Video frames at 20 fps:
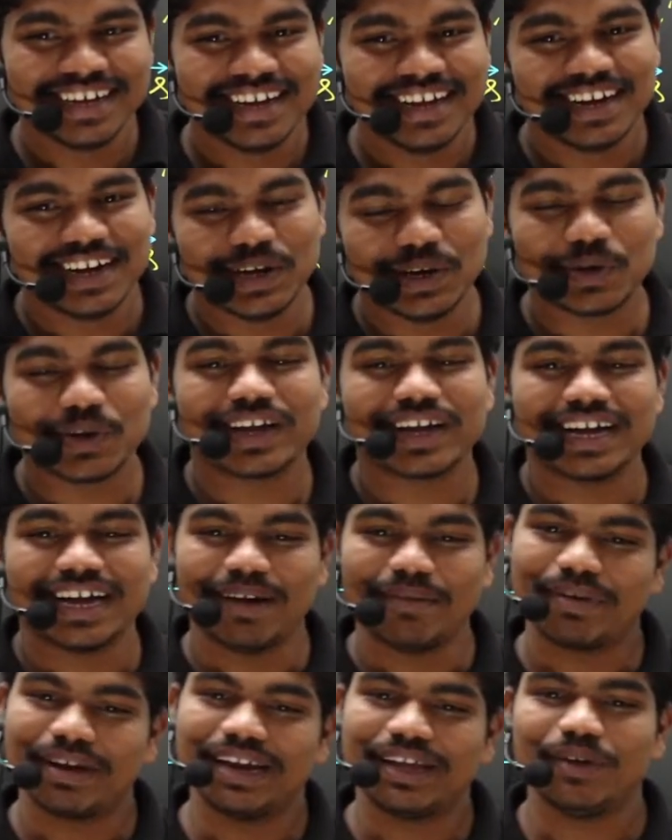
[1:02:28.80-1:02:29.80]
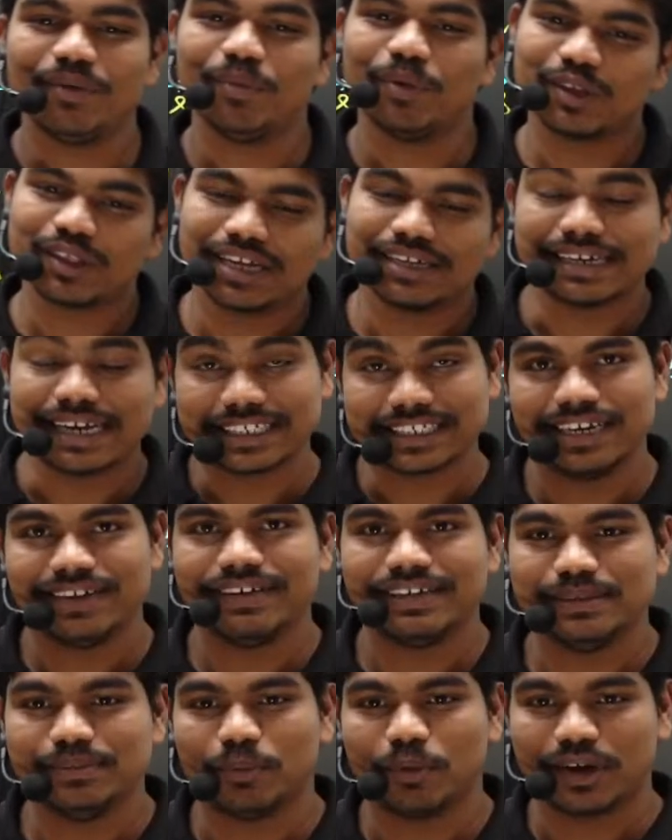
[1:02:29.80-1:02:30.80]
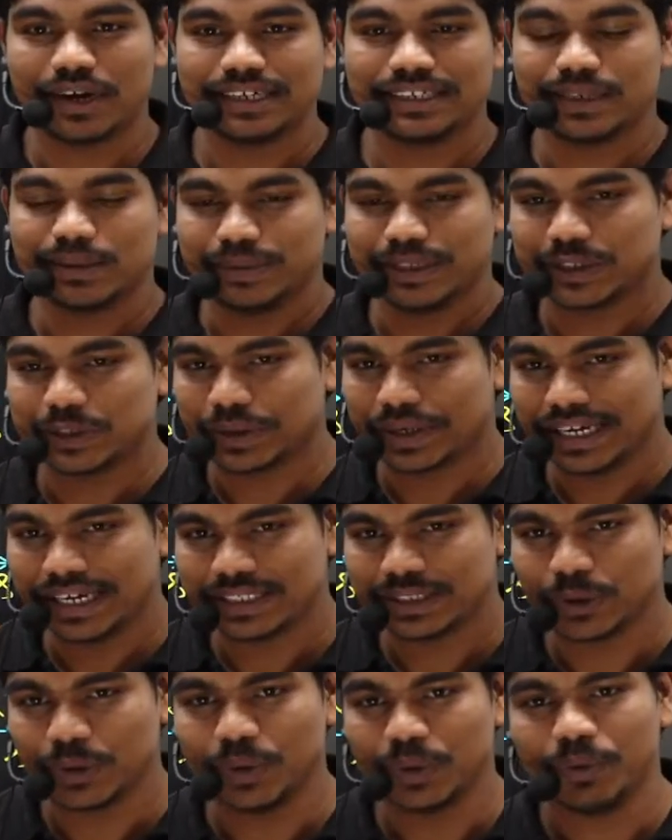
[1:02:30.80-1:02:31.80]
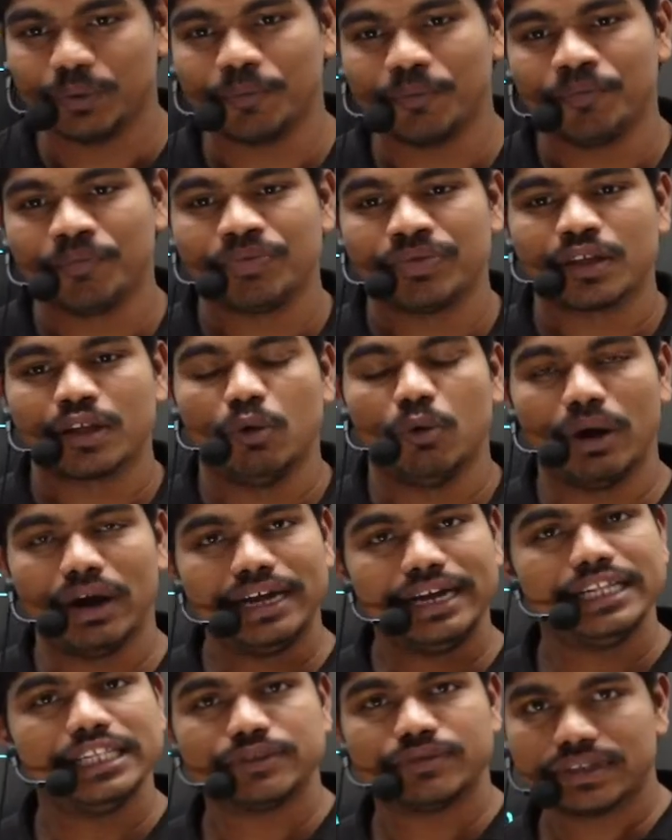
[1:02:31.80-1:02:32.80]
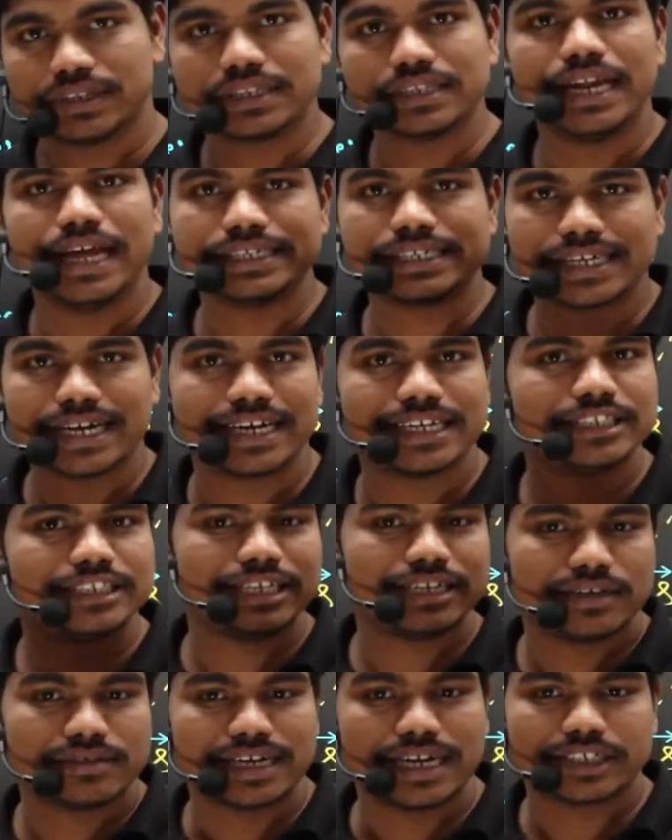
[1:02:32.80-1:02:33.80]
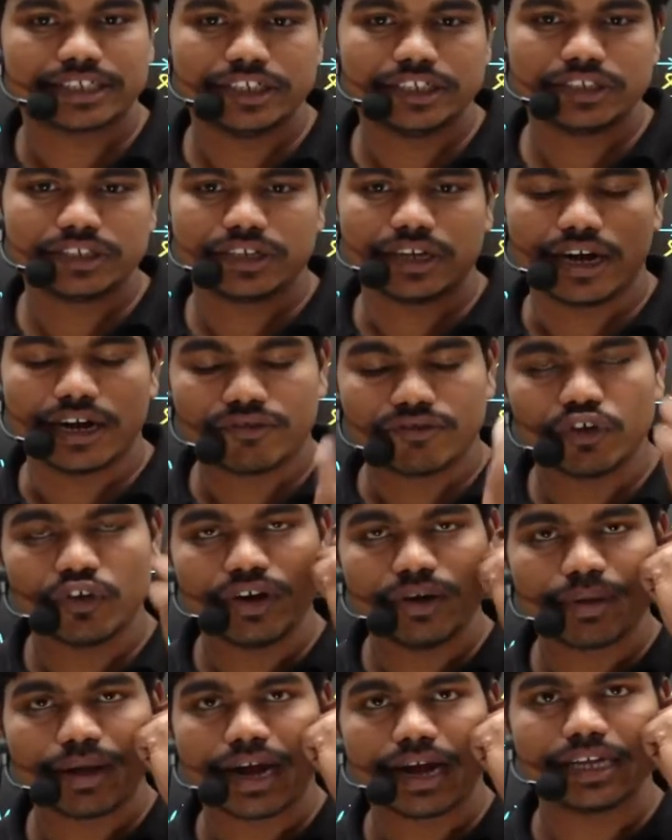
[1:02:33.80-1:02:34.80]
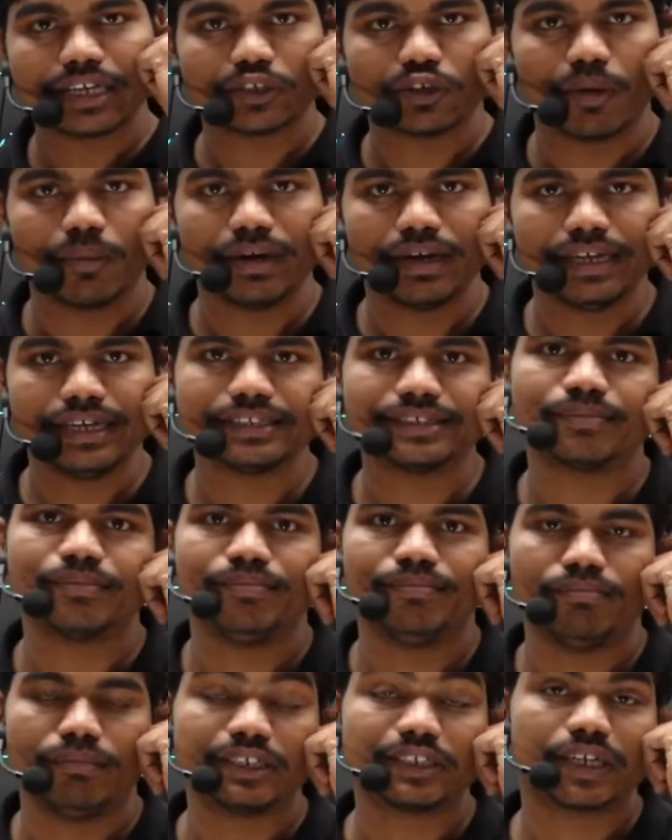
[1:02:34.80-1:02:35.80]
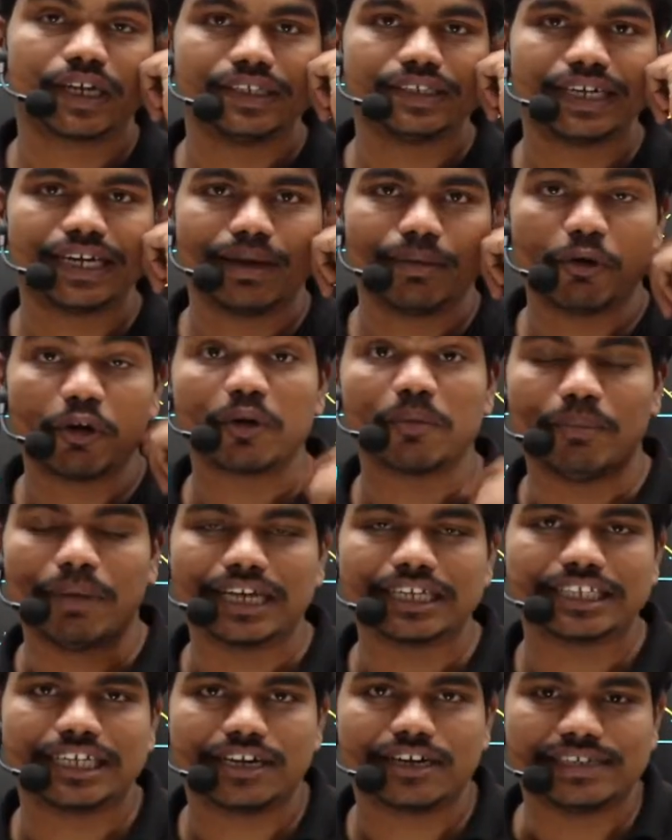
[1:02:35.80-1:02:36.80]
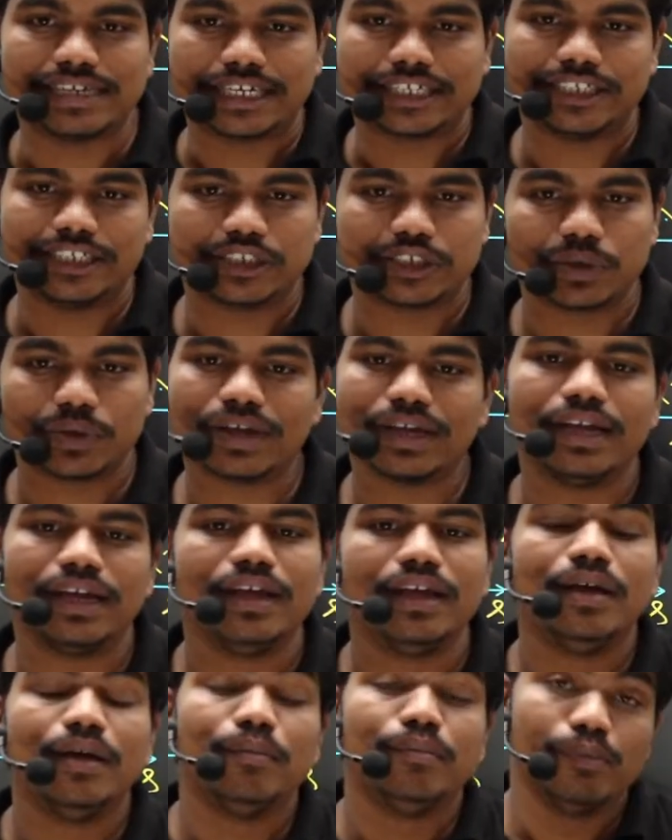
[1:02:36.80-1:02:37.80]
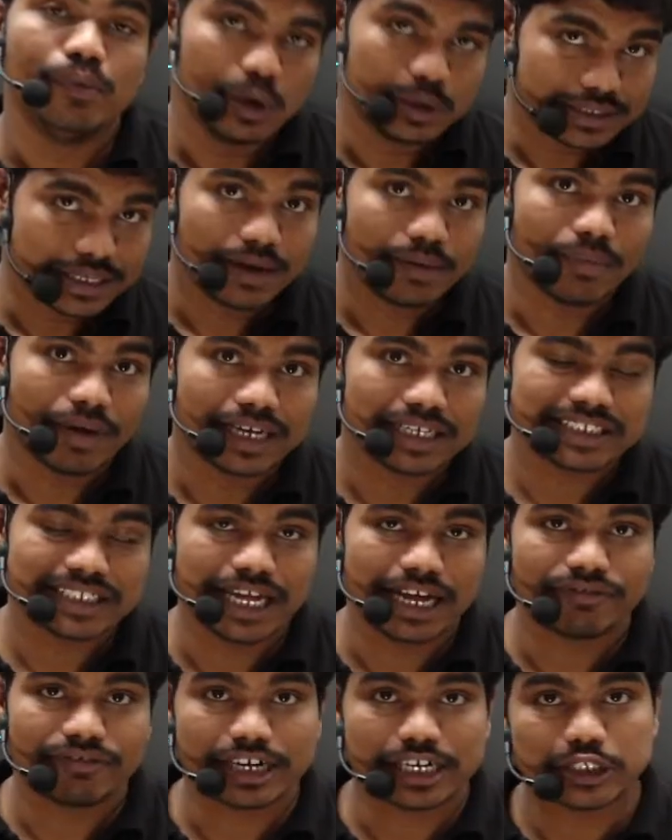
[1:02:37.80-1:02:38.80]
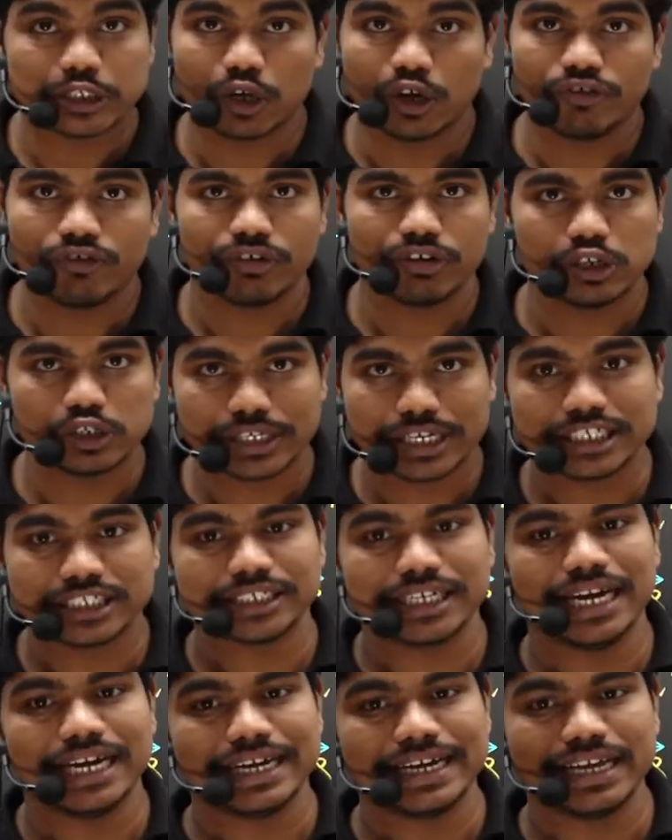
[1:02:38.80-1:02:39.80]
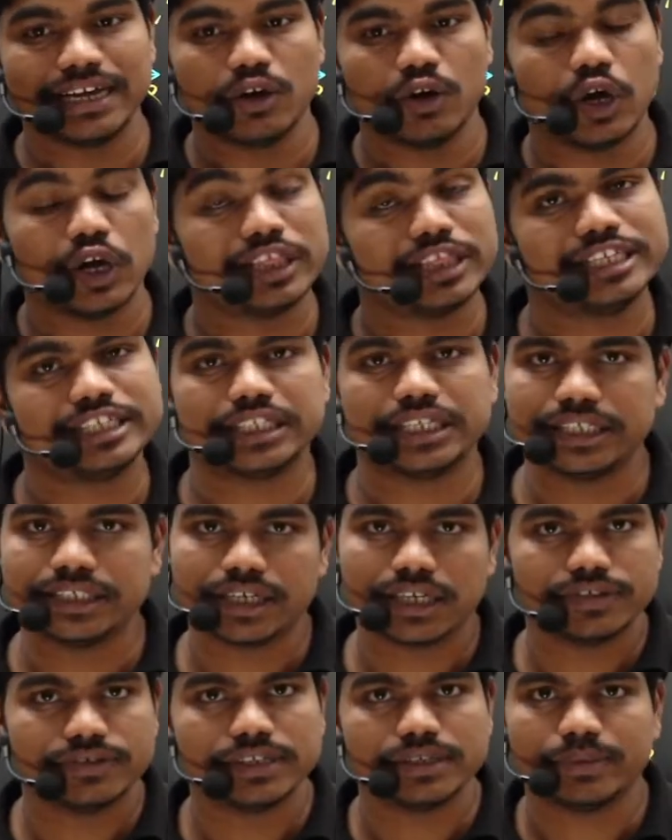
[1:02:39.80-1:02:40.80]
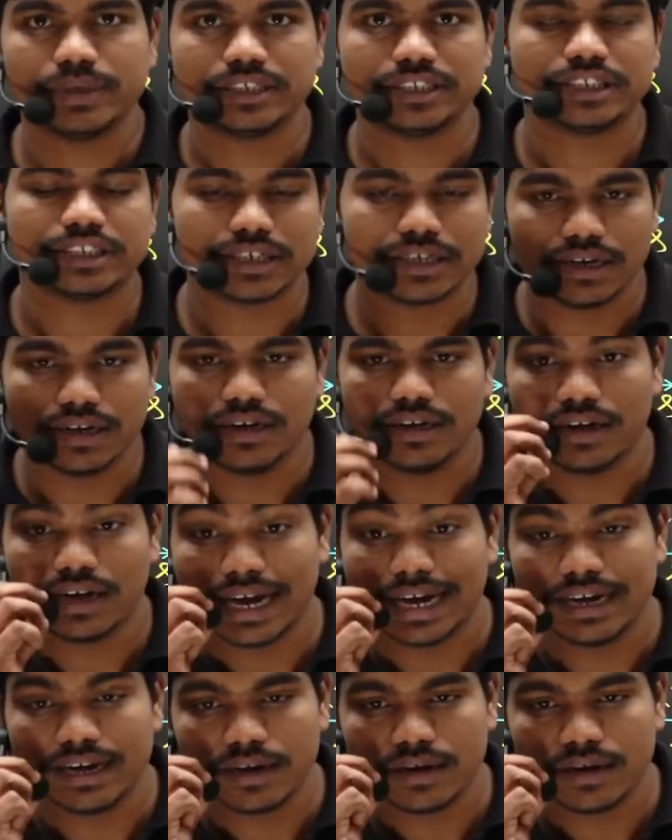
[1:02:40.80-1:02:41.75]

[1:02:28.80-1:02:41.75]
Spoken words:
Look, I'm telling you, both are actually very important subjects. Okay, so one deals with direct energy interactions, and fluid mechanics normally is much concerned about mass interactions. Okay, more than mass, the effects of rotationality, all these things are very much high.